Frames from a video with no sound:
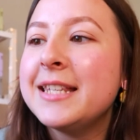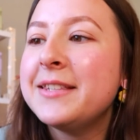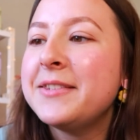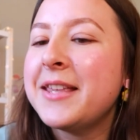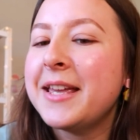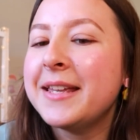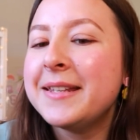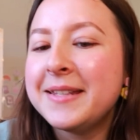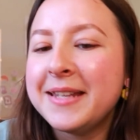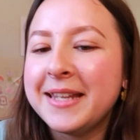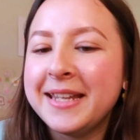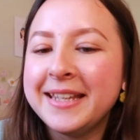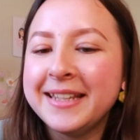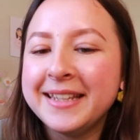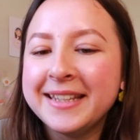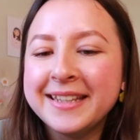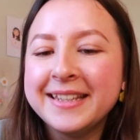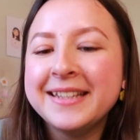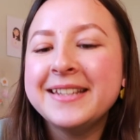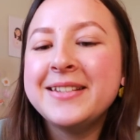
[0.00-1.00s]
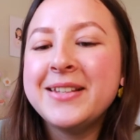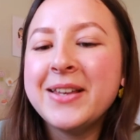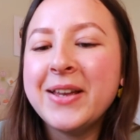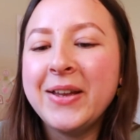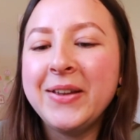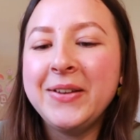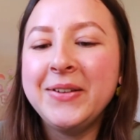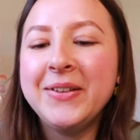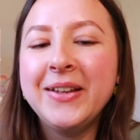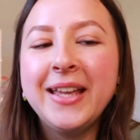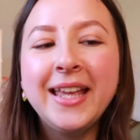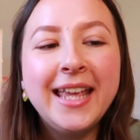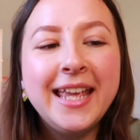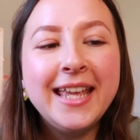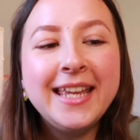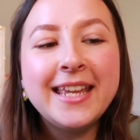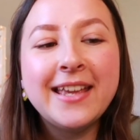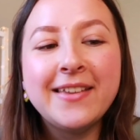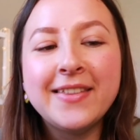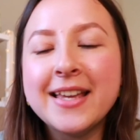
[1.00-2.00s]
aesthetic. So
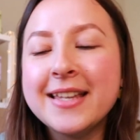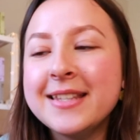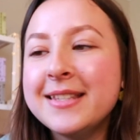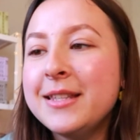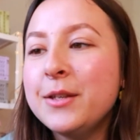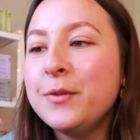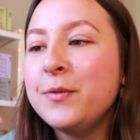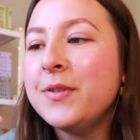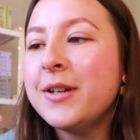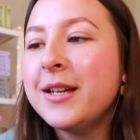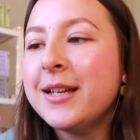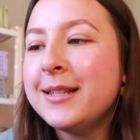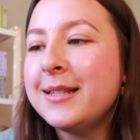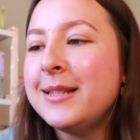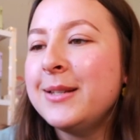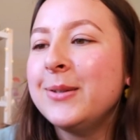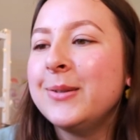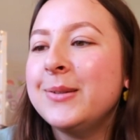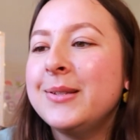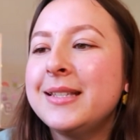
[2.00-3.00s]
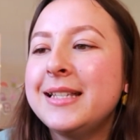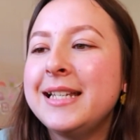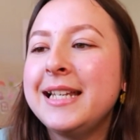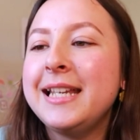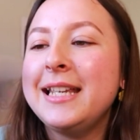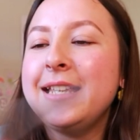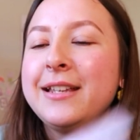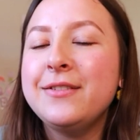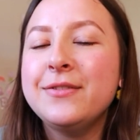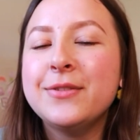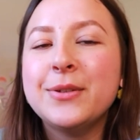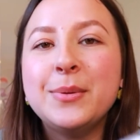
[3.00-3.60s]
yeah, that's the first little sleeve